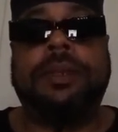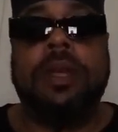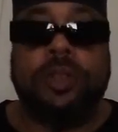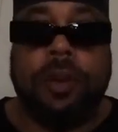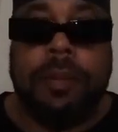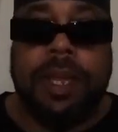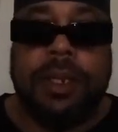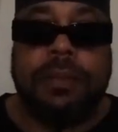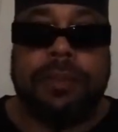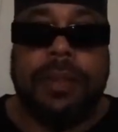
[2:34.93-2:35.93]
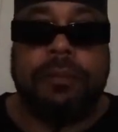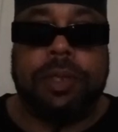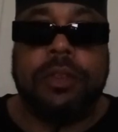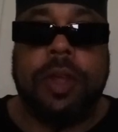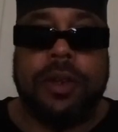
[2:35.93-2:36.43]
so me and this brother, we
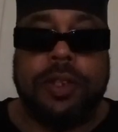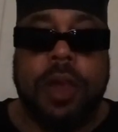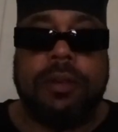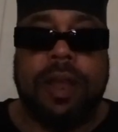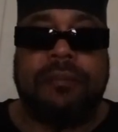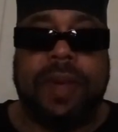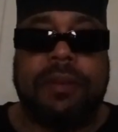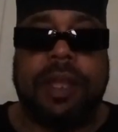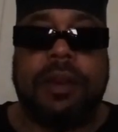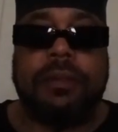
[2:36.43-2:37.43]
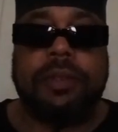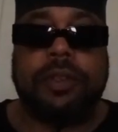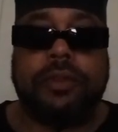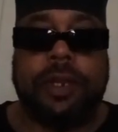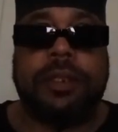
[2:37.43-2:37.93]
started talking. I found out he was
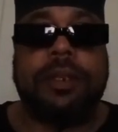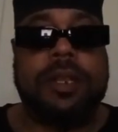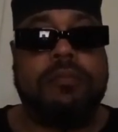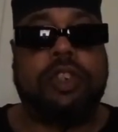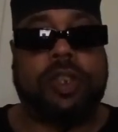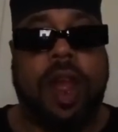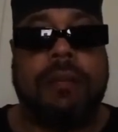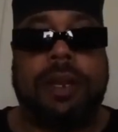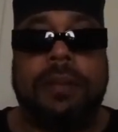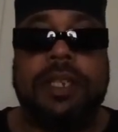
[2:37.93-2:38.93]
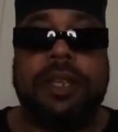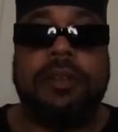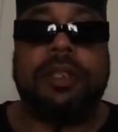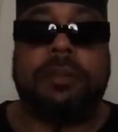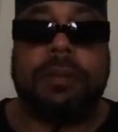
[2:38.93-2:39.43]
Christian. He was sharp. And let me tell
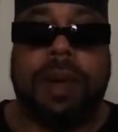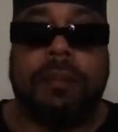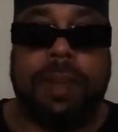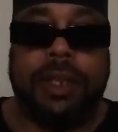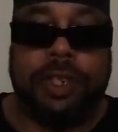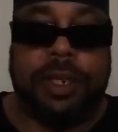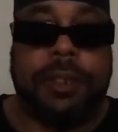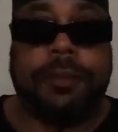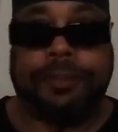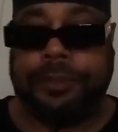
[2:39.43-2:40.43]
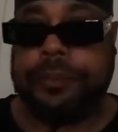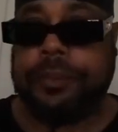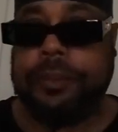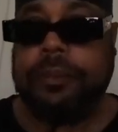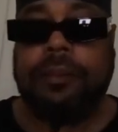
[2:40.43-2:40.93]
you something about Big Chill.
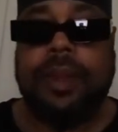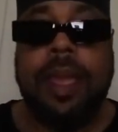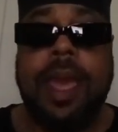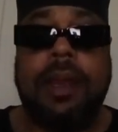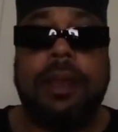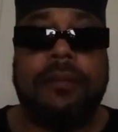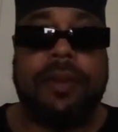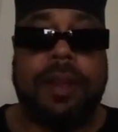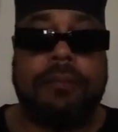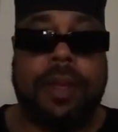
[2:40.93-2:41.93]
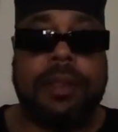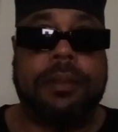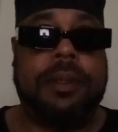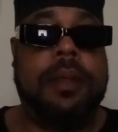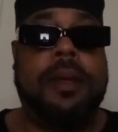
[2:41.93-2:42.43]
I had love for that brother.
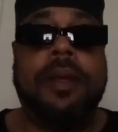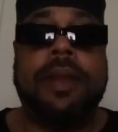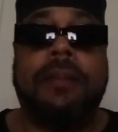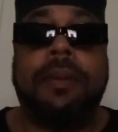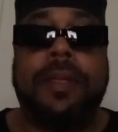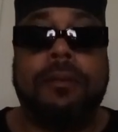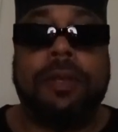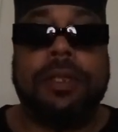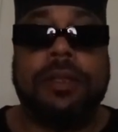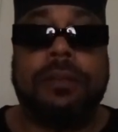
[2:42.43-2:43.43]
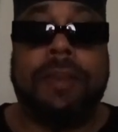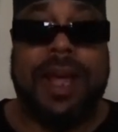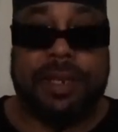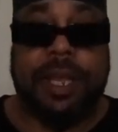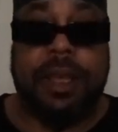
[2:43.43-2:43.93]
That brother was
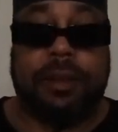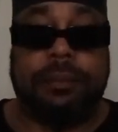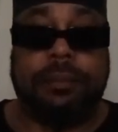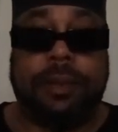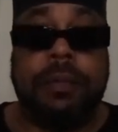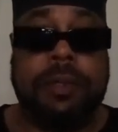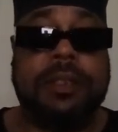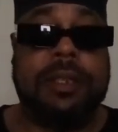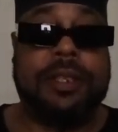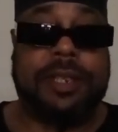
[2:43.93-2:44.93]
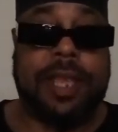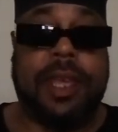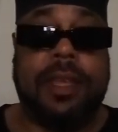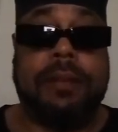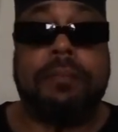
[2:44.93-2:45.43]
MONTELL. He was the
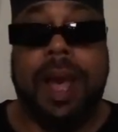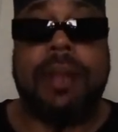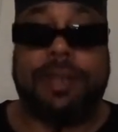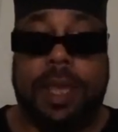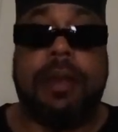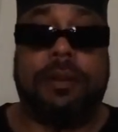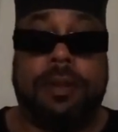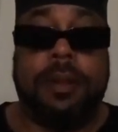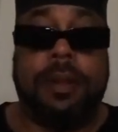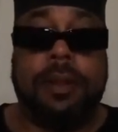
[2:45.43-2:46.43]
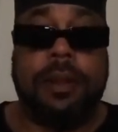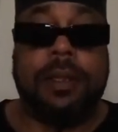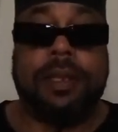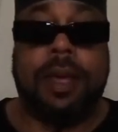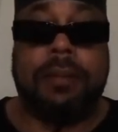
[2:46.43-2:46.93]
second MONTELL,
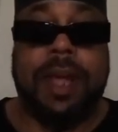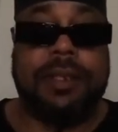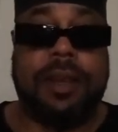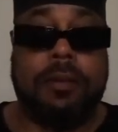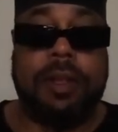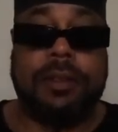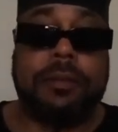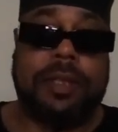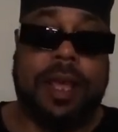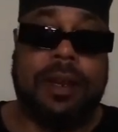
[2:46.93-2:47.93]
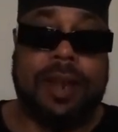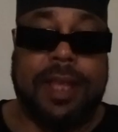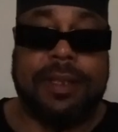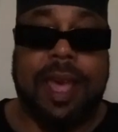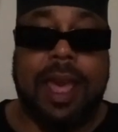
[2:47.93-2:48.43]
because MONTELL Williams was out at
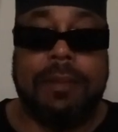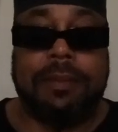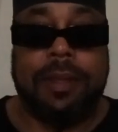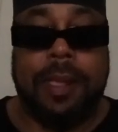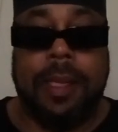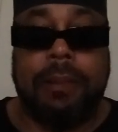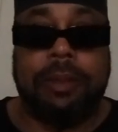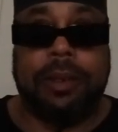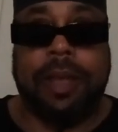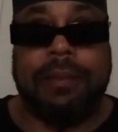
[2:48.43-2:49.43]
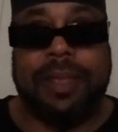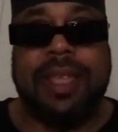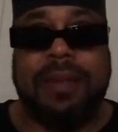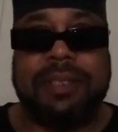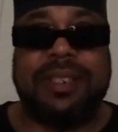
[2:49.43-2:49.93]
that time with, I think
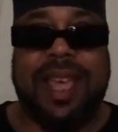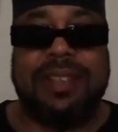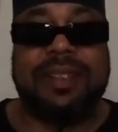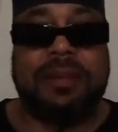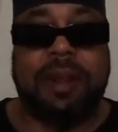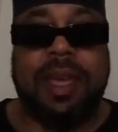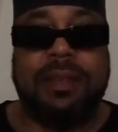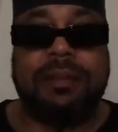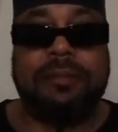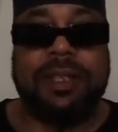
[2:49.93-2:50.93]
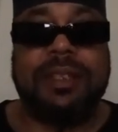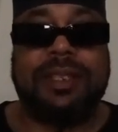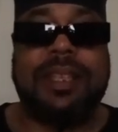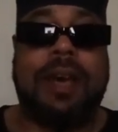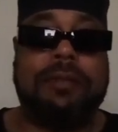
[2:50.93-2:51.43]
that was his last name, right? With This
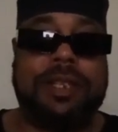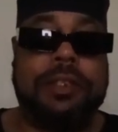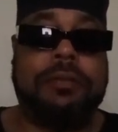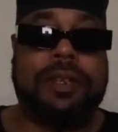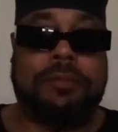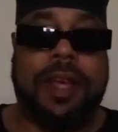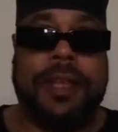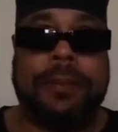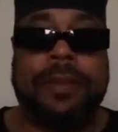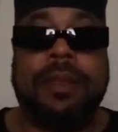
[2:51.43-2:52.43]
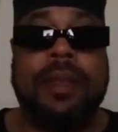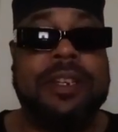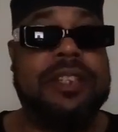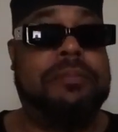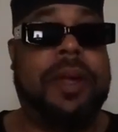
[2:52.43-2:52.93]
Is How We Do It, right?
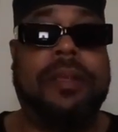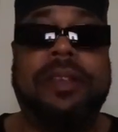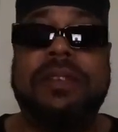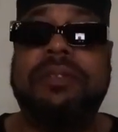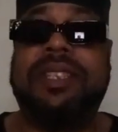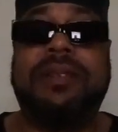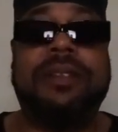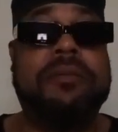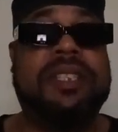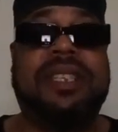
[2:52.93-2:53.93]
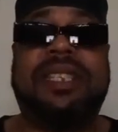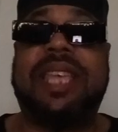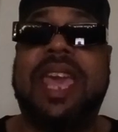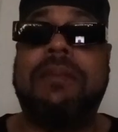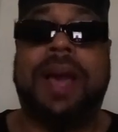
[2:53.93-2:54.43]
This brother, he was the
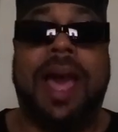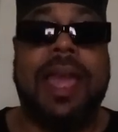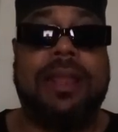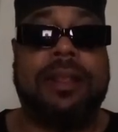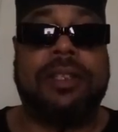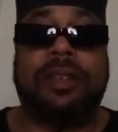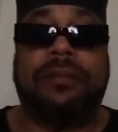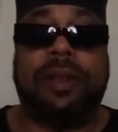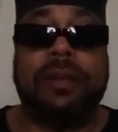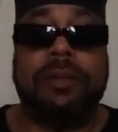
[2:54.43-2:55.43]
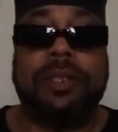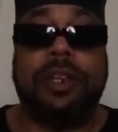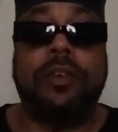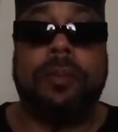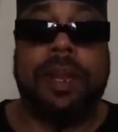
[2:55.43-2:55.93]
same height, except for he was a
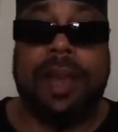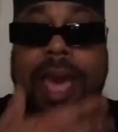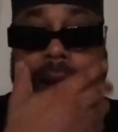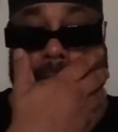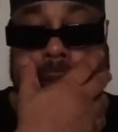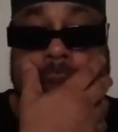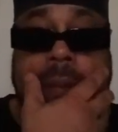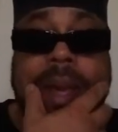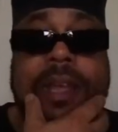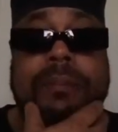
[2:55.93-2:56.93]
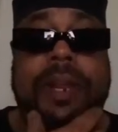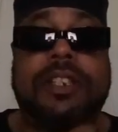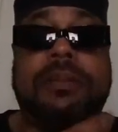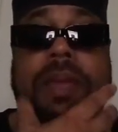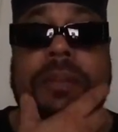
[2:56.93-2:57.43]
little bit lighter. He was about my
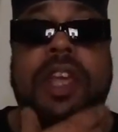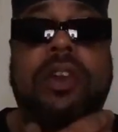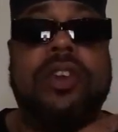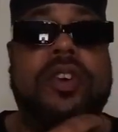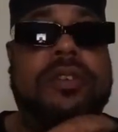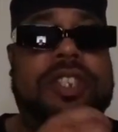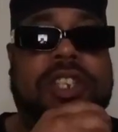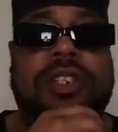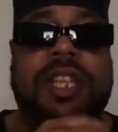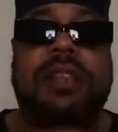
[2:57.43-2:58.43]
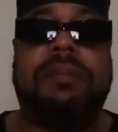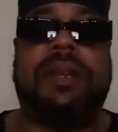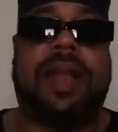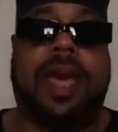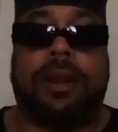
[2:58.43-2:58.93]
complexion, maybe just a teeny bit
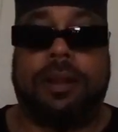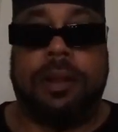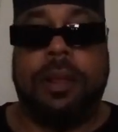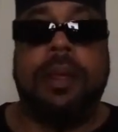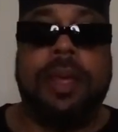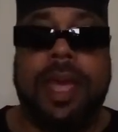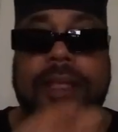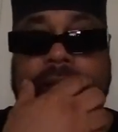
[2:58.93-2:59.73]
lighter. Had the